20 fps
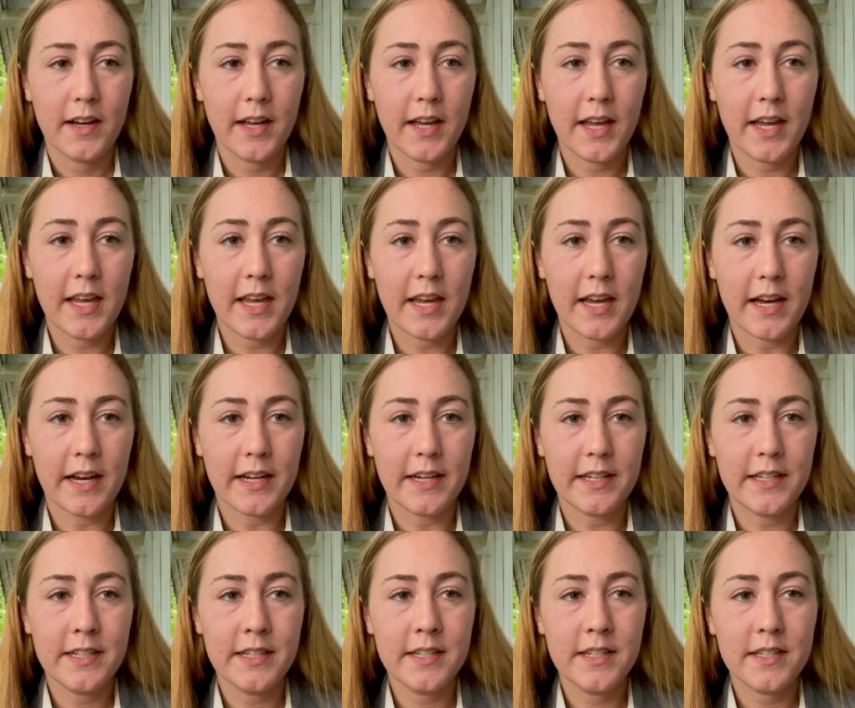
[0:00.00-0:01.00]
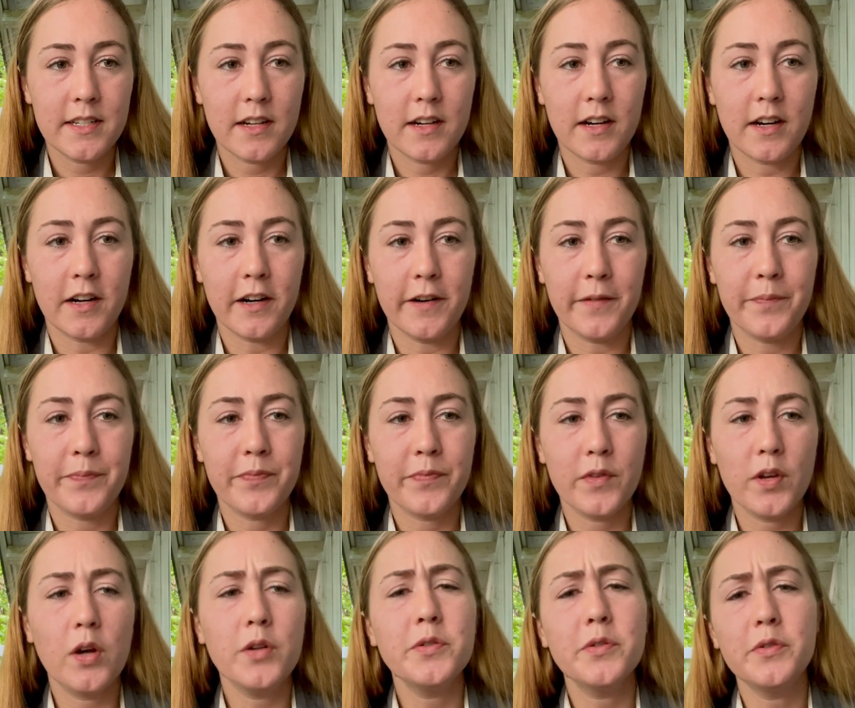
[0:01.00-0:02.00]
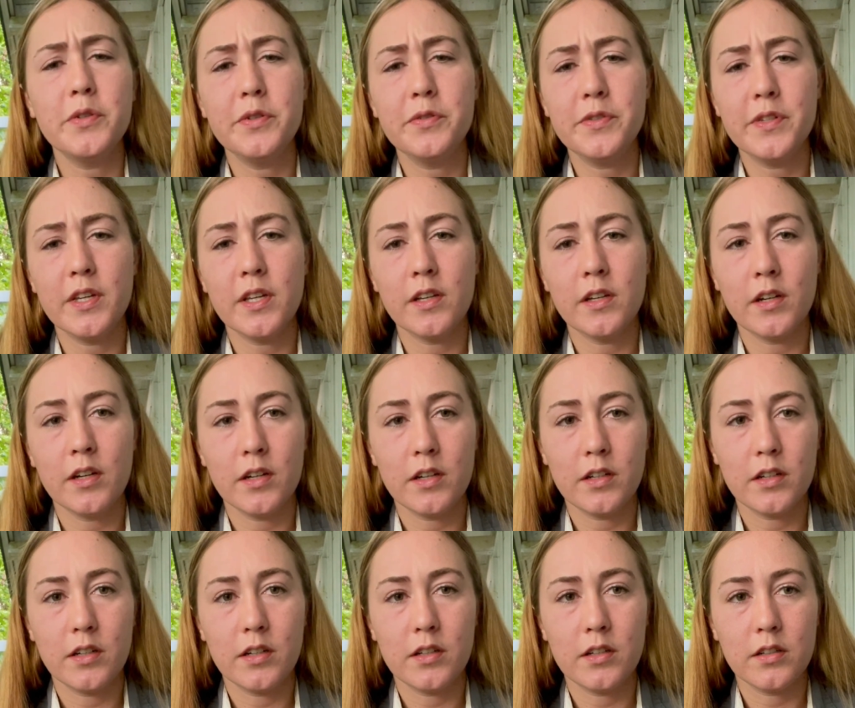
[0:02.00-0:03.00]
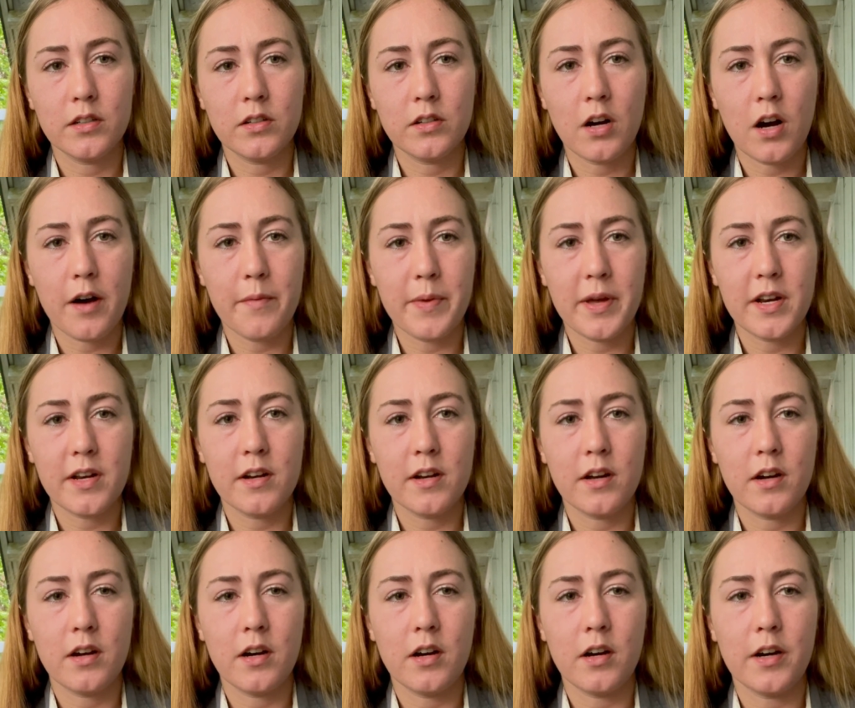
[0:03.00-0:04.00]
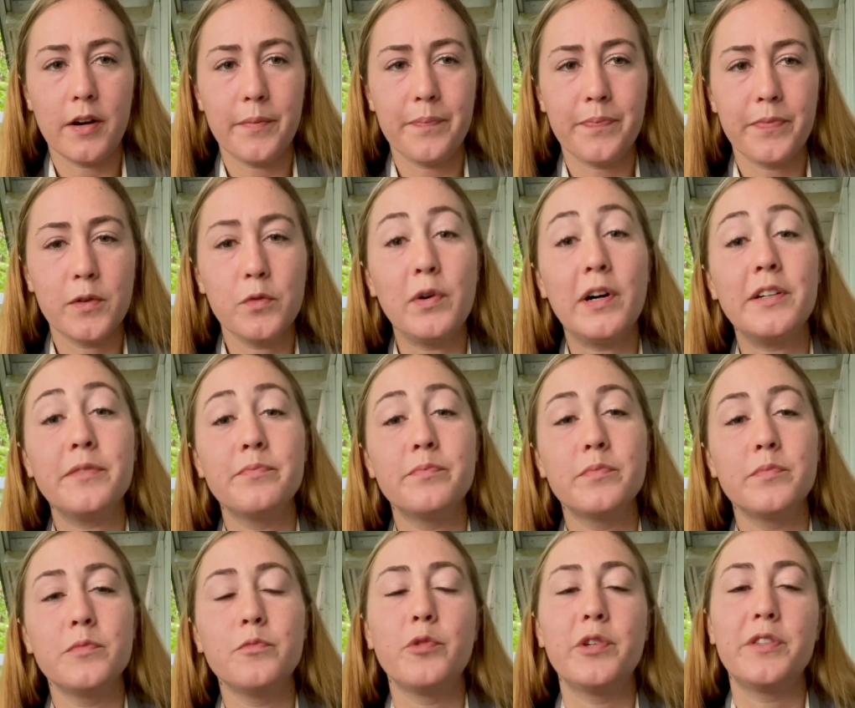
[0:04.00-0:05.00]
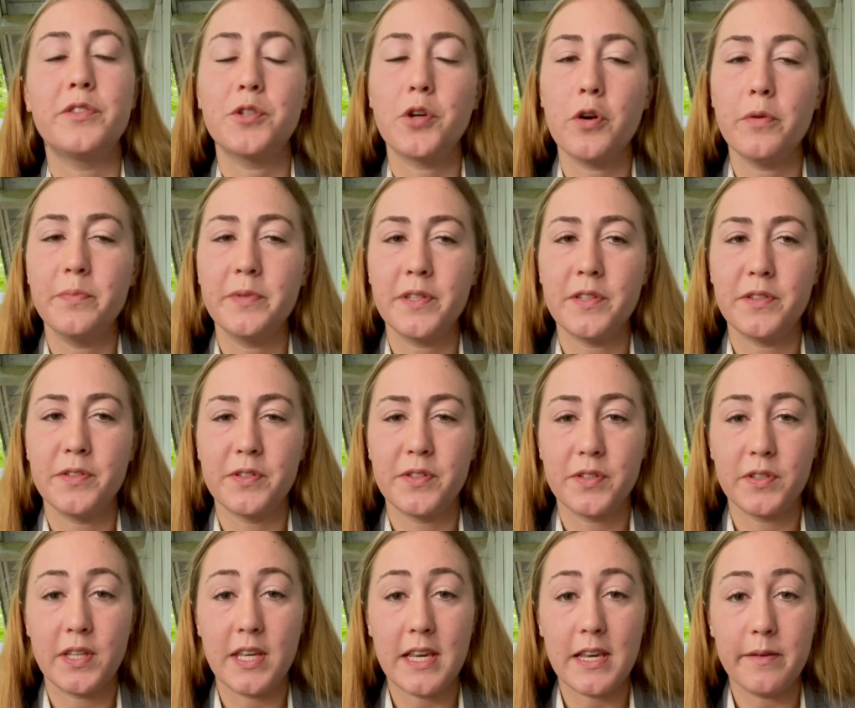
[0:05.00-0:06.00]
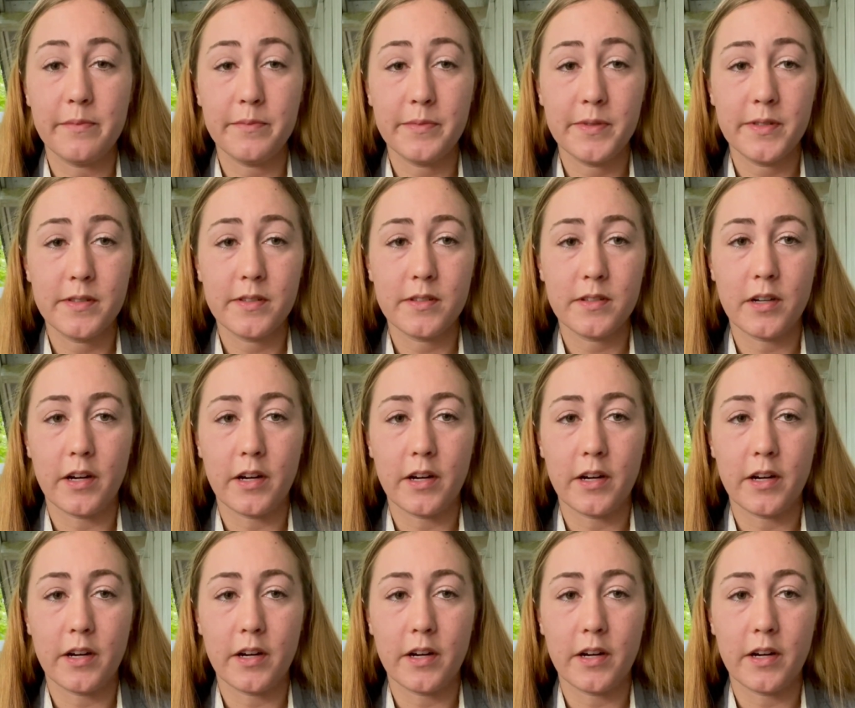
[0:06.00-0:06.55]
And um, also using common, um, well, with tropes and schemes.